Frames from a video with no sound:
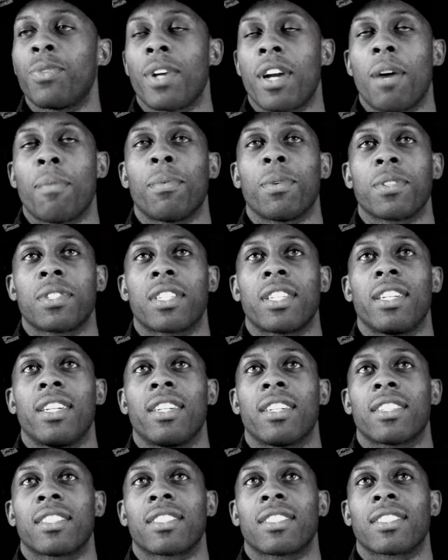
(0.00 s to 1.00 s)
we're almost there.
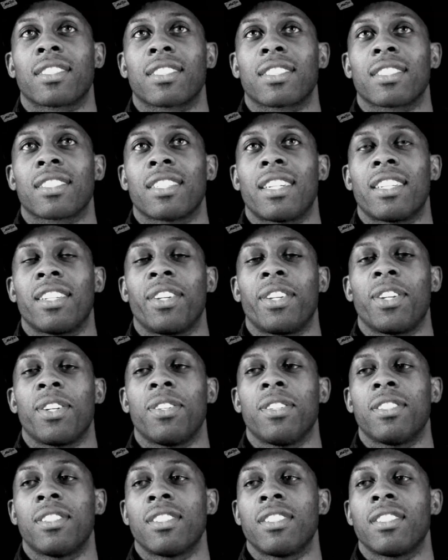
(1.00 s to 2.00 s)
I know you.
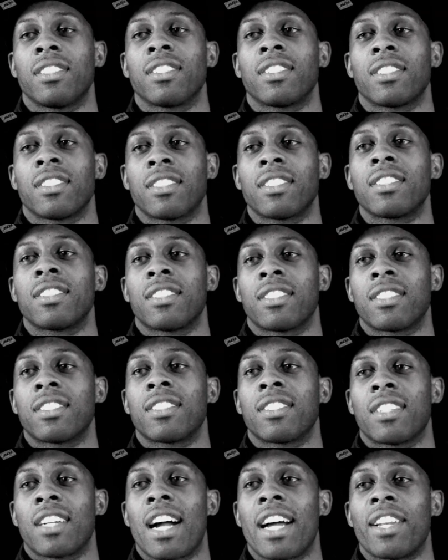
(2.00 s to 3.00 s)

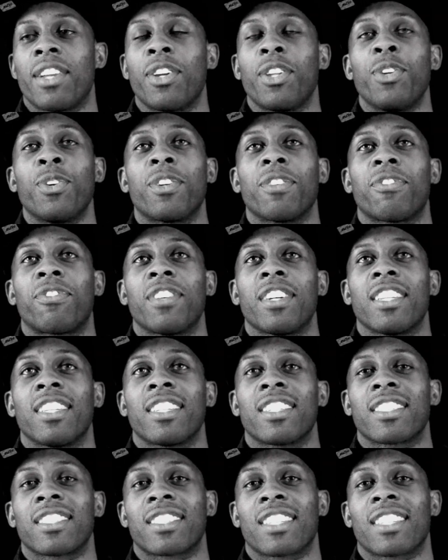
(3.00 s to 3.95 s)
I know you can feel it.